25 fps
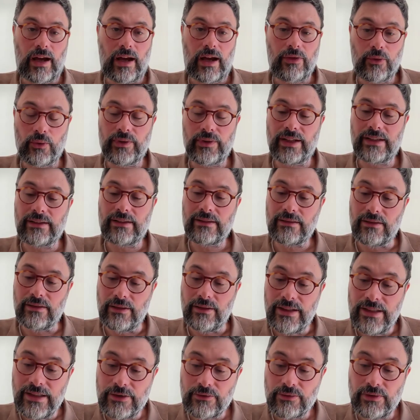I thought that
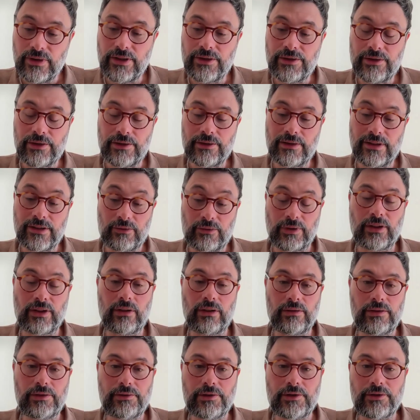the
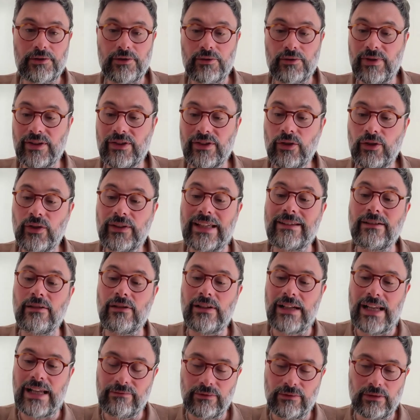historical literature was not at
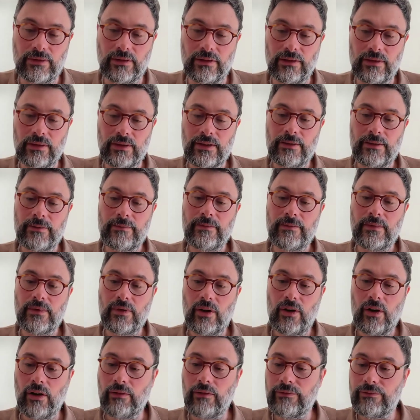the level
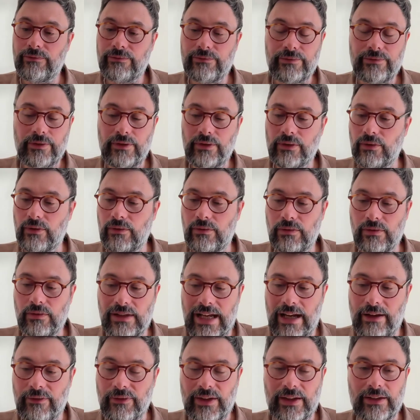of,
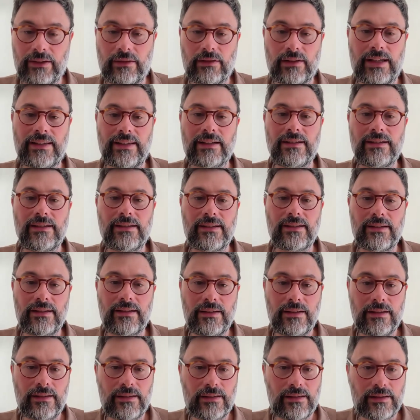life cycle
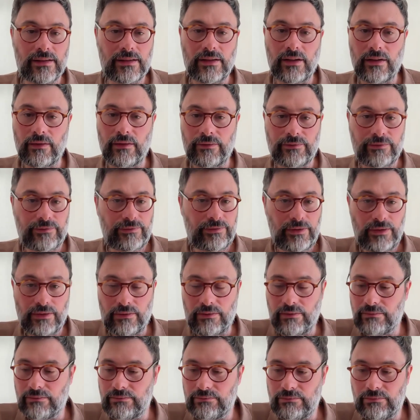analysis, of,
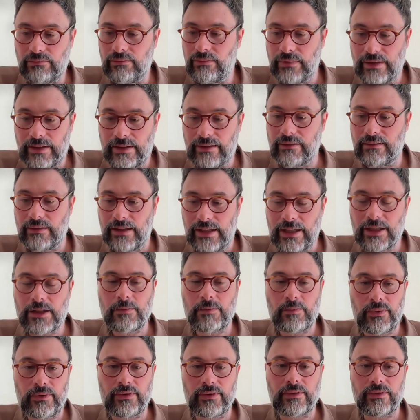
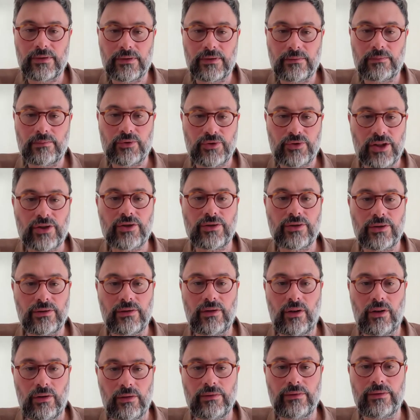expert
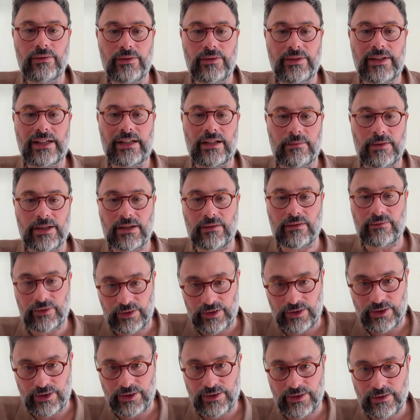production on the dynamics of
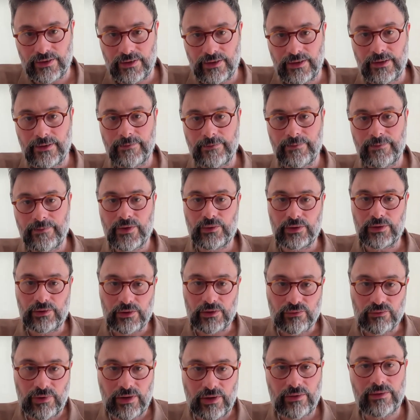energies. So
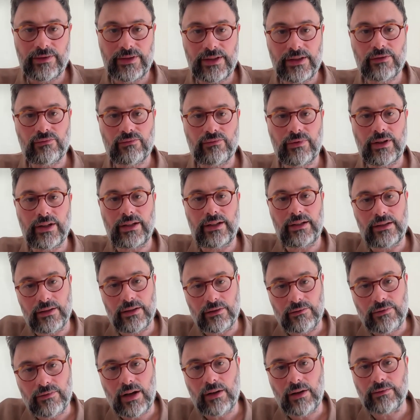it was rather this
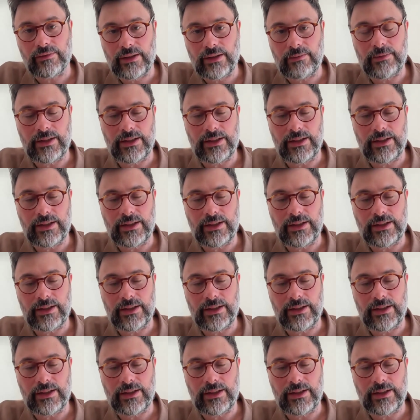way around.